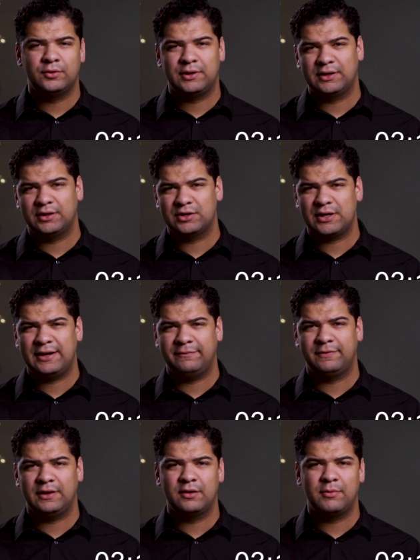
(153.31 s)
you can kind
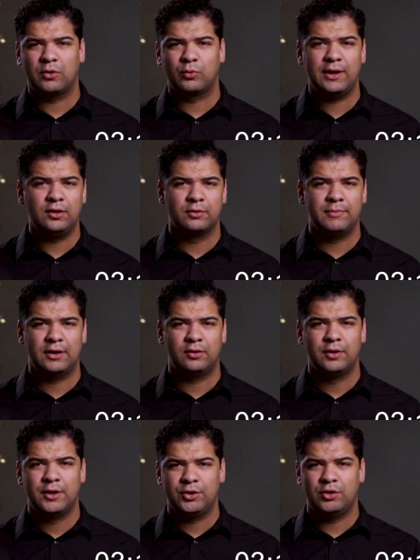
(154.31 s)
of think about regular
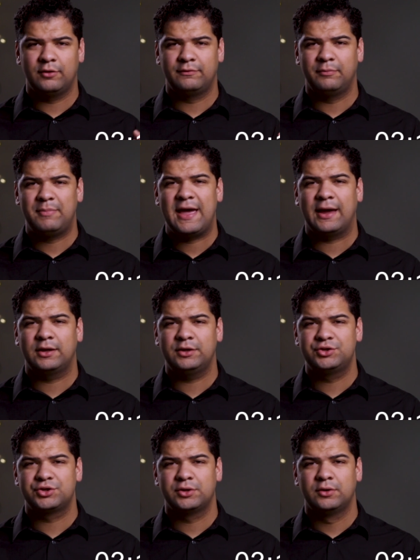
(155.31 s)
mail. You have a
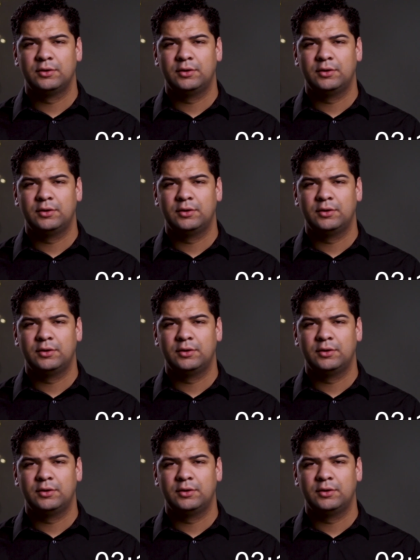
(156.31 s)
package,